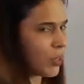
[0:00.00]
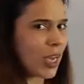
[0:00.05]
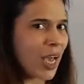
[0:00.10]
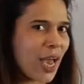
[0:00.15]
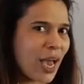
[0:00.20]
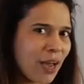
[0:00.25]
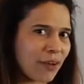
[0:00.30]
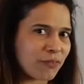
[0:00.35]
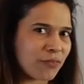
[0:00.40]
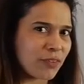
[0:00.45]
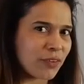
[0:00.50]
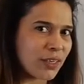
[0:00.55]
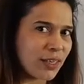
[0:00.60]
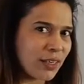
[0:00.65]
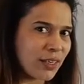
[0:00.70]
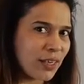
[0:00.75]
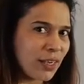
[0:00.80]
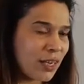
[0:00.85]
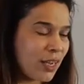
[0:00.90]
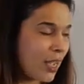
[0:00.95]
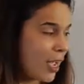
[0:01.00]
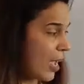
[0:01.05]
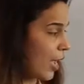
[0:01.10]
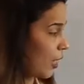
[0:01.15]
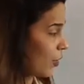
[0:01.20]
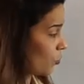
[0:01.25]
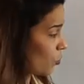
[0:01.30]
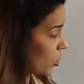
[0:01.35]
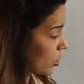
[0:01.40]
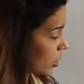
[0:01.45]
have
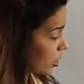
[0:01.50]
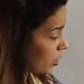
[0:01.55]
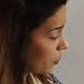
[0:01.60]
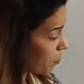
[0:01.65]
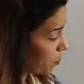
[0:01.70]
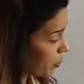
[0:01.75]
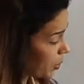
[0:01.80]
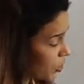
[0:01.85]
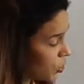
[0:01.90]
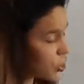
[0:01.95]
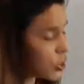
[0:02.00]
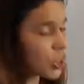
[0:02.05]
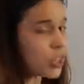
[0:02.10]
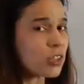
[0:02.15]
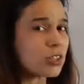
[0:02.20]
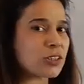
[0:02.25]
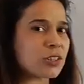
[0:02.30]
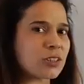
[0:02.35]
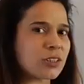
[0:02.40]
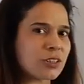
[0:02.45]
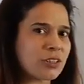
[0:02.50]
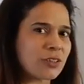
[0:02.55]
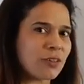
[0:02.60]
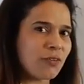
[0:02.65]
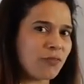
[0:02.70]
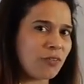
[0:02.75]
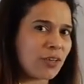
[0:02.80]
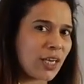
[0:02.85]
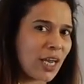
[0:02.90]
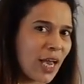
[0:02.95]
and what are the pictures
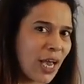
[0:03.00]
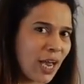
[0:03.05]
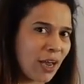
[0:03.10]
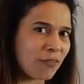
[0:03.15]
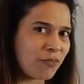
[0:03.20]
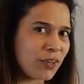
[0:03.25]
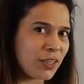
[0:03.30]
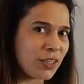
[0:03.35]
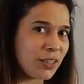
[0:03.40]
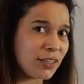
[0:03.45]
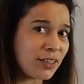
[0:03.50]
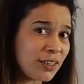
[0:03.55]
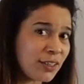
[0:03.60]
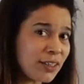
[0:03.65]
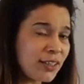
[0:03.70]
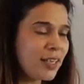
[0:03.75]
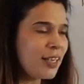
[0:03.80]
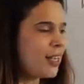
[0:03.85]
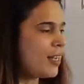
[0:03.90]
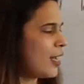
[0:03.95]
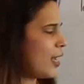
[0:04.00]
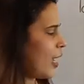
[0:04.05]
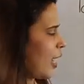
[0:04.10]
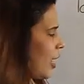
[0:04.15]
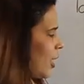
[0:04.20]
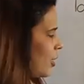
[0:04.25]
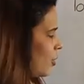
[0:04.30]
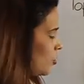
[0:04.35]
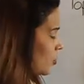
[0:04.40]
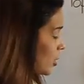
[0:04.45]
we have here.
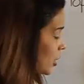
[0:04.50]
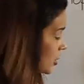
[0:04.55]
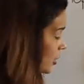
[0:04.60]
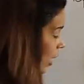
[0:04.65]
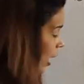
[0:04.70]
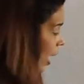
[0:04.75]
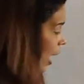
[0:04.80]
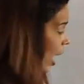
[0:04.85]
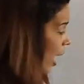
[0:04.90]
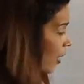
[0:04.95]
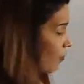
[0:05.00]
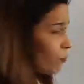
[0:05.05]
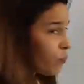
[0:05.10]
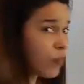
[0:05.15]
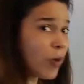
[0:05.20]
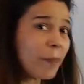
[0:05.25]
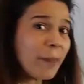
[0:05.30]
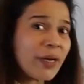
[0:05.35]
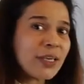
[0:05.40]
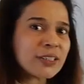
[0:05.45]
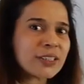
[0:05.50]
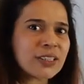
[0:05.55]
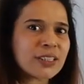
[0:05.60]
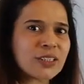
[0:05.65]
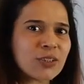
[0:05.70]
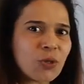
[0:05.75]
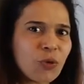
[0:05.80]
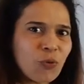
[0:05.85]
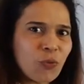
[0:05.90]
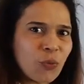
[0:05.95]
And look at the
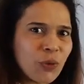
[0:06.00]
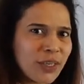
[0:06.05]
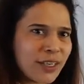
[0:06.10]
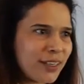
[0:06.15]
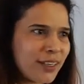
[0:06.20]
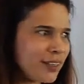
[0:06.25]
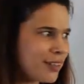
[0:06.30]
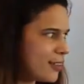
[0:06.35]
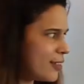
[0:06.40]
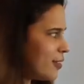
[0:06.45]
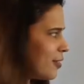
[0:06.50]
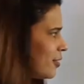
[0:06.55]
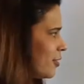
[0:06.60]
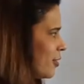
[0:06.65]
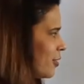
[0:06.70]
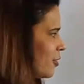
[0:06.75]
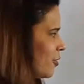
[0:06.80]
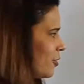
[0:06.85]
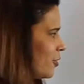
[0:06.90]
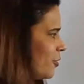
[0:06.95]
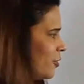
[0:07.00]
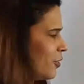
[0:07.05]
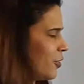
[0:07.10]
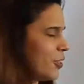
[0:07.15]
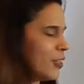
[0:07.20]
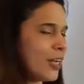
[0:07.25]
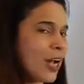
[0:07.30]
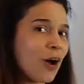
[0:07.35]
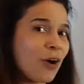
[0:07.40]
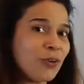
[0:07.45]
alphabets over
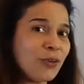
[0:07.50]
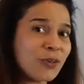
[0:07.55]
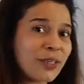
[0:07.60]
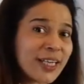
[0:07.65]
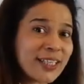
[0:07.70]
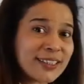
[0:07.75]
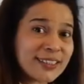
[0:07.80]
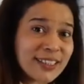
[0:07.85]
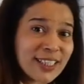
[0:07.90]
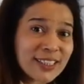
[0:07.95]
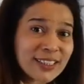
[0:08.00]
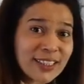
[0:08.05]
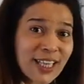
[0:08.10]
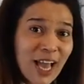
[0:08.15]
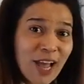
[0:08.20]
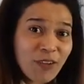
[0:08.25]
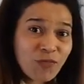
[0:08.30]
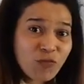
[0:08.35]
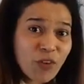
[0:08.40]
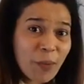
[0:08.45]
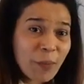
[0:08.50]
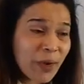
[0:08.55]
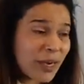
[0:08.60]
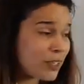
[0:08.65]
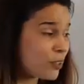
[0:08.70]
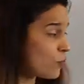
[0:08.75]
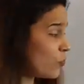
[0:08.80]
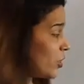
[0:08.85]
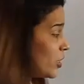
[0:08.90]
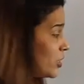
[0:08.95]
here. Now look at this
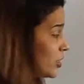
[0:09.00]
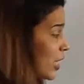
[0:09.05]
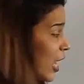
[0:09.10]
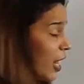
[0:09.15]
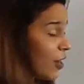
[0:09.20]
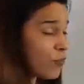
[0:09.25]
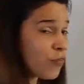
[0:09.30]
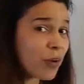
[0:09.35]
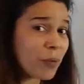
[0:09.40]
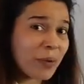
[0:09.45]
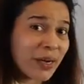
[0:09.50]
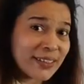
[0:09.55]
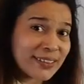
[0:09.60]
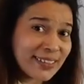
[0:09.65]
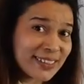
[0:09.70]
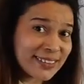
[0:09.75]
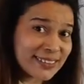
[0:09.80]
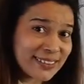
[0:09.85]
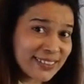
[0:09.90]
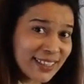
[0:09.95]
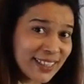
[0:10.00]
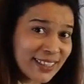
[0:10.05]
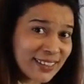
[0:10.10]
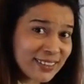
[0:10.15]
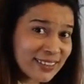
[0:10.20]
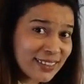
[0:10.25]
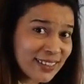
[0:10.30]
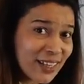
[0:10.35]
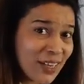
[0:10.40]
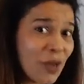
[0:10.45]
alphabet. Which alphabet is
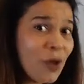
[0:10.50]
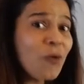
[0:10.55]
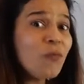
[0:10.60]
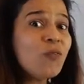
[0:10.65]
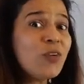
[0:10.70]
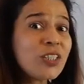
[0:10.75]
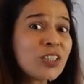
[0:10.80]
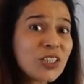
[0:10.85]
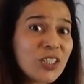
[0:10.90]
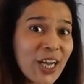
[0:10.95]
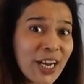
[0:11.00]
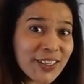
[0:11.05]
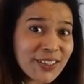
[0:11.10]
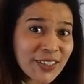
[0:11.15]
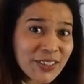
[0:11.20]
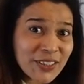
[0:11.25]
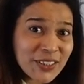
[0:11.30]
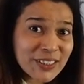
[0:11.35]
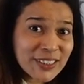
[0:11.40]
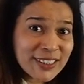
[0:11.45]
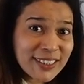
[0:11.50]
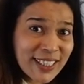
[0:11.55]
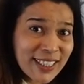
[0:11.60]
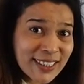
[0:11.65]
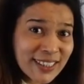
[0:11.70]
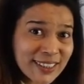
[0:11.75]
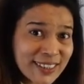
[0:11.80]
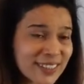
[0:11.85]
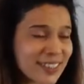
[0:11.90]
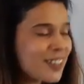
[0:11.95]
this? Which letter is
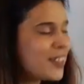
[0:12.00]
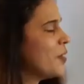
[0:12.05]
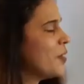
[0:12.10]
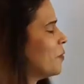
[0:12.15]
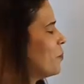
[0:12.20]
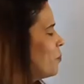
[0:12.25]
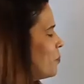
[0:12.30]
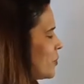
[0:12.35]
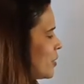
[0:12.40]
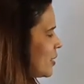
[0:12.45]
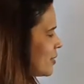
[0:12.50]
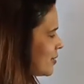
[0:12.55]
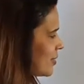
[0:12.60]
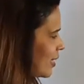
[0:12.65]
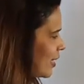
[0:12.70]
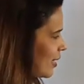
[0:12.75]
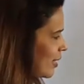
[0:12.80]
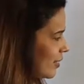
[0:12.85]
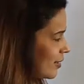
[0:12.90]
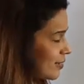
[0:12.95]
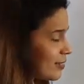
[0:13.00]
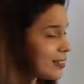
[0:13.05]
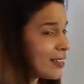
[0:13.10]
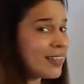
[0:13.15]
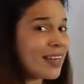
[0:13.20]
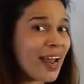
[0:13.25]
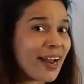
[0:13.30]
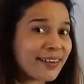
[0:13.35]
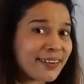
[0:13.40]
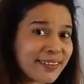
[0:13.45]
this? This is
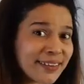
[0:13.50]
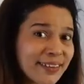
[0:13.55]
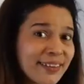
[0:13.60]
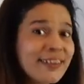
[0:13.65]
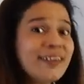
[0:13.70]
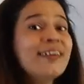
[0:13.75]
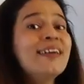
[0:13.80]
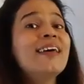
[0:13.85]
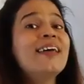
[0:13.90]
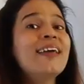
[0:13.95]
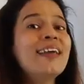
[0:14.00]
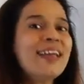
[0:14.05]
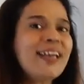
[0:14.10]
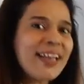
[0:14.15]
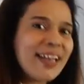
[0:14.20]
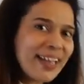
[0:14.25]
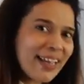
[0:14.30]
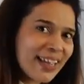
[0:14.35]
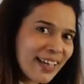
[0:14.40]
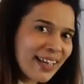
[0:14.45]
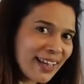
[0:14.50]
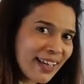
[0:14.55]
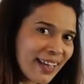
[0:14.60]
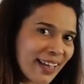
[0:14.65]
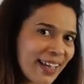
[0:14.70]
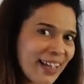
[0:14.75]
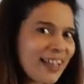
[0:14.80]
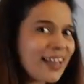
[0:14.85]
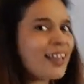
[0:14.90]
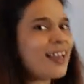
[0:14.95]
letter
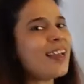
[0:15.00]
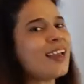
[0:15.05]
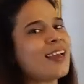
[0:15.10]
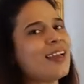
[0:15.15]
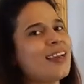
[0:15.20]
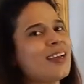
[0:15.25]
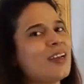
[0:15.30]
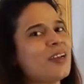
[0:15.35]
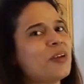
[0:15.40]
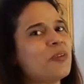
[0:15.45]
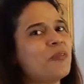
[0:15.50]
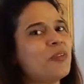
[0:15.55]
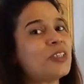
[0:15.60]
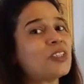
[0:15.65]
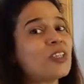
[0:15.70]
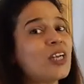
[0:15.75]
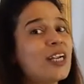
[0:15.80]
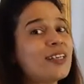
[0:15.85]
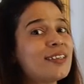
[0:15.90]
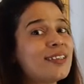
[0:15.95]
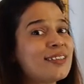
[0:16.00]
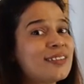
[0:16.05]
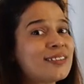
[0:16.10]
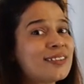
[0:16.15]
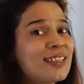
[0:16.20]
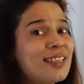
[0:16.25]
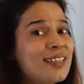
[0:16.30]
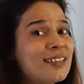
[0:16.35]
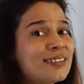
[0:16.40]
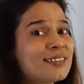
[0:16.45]
A. Which letter is
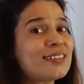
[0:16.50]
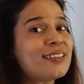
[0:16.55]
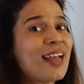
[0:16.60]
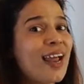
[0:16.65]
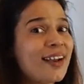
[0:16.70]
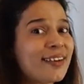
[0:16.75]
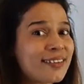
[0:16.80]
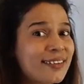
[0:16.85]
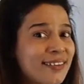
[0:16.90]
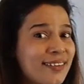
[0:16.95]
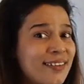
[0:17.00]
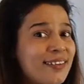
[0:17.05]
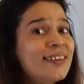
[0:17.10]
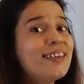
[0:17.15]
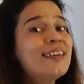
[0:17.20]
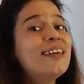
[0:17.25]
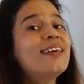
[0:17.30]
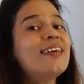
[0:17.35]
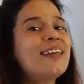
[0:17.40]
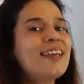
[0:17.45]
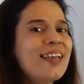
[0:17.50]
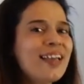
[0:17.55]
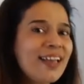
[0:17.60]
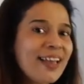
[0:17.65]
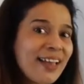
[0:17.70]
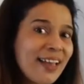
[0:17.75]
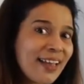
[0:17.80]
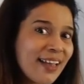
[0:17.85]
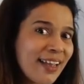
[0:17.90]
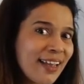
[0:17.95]
this? Letter
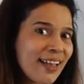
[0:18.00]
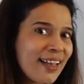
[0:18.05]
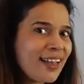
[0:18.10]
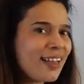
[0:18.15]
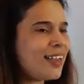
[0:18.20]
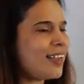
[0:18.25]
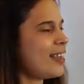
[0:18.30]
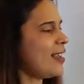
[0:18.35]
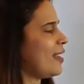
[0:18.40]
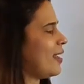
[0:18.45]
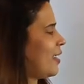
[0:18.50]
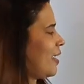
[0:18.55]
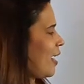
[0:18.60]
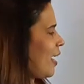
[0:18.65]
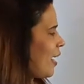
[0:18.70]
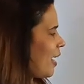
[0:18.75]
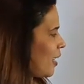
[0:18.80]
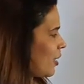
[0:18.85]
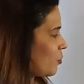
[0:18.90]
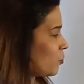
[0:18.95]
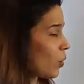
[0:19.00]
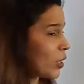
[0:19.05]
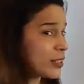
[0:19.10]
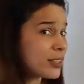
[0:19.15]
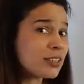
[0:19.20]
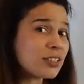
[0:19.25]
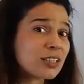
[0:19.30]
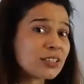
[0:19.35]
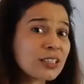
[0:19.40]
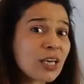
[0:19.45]
A. And
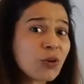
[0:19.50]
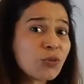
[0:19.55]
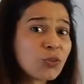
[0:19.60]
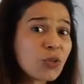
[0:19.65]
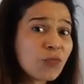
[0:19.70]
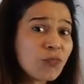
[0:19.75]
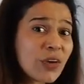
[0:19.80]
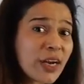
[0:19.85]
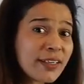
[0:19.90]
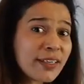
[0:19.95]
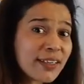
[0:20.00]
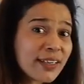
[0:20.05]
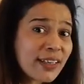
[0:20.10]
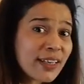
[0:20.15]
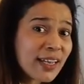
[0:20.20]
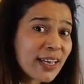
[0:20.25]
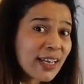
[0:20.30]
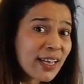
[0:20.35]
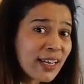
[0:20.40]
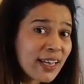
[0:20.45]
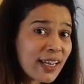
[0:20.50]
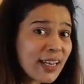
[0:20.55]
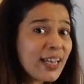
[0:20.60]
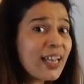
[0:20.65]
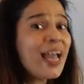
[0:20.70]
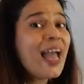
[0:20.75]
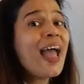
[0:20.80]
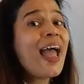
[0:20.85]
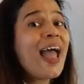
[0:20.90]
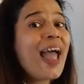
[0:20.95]
what is the sound of letter A?
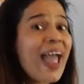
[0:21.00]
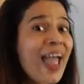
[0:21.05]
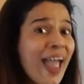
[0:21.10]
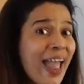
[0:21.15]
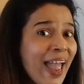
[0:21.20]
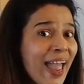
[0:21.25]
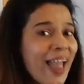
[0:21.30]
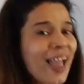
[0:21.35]
A.